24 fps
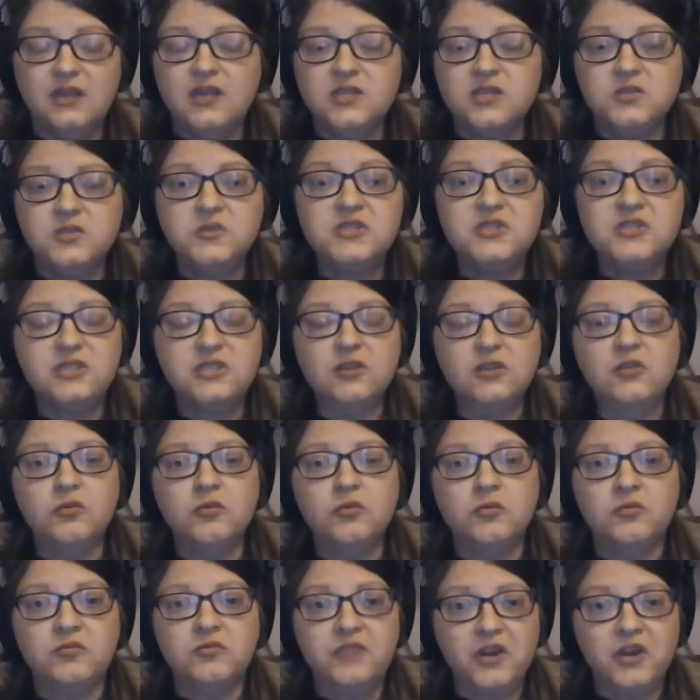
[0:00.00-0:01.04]
So it's
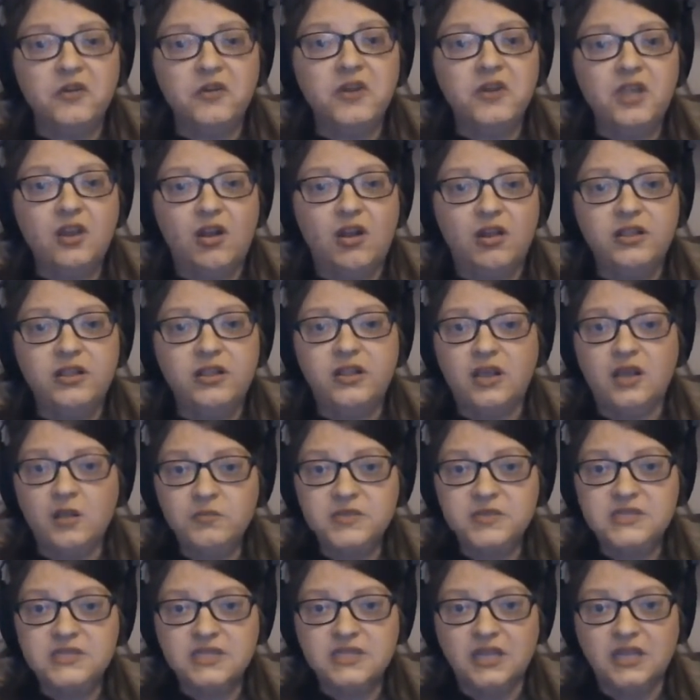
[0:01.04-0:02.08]
still very
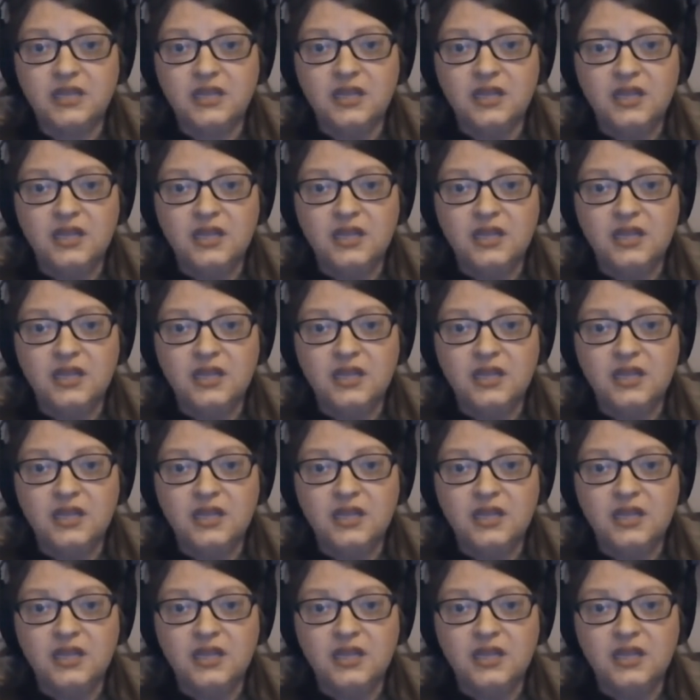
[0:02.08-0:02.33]
all-encompassing.